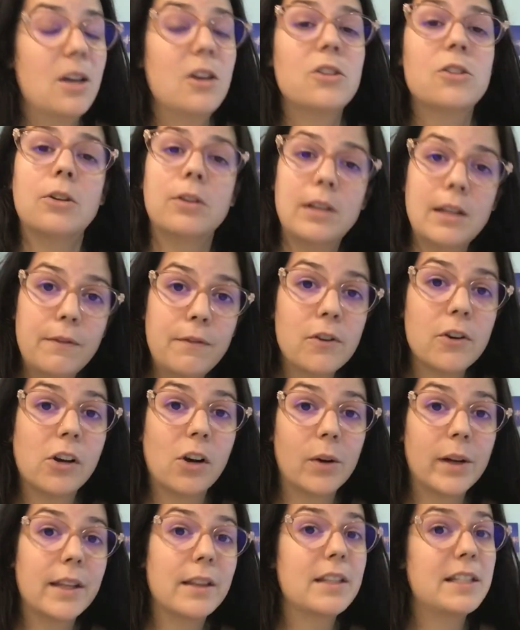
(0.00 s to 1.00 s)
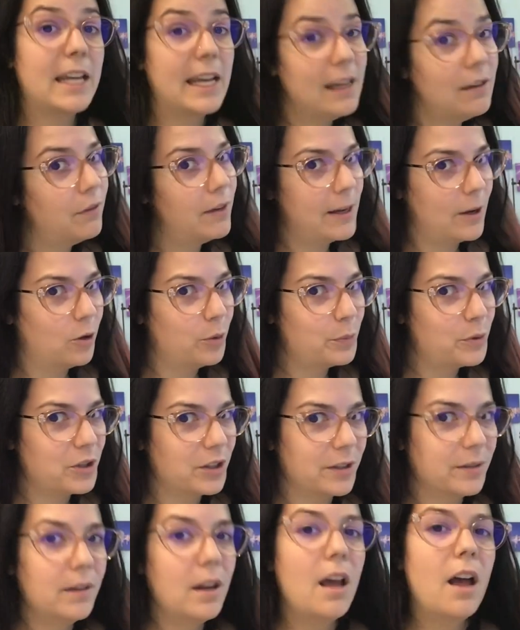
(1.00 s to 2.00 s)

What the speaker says: So if you're going the TV option,